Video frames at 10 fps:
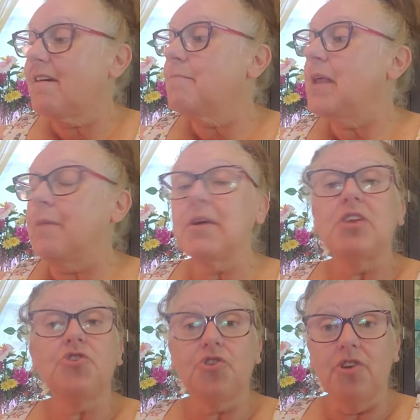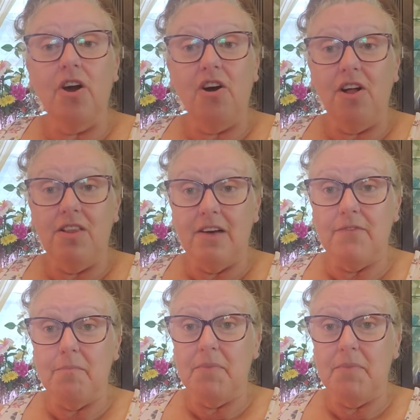I mean, I'm going to show you all of them,